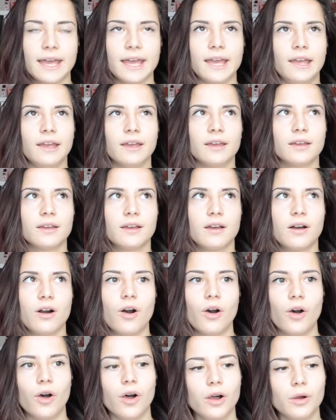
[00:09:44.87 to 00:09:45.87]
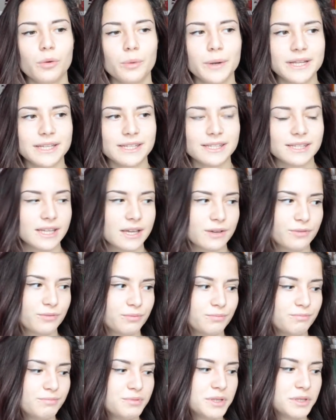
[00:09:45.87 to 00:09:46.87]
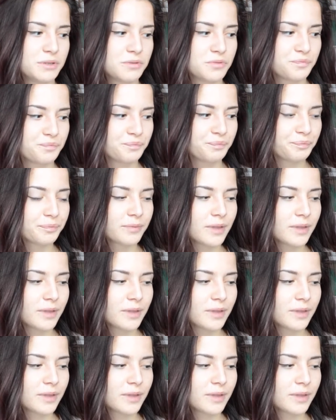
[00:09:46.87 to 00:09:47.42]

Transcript: They always have been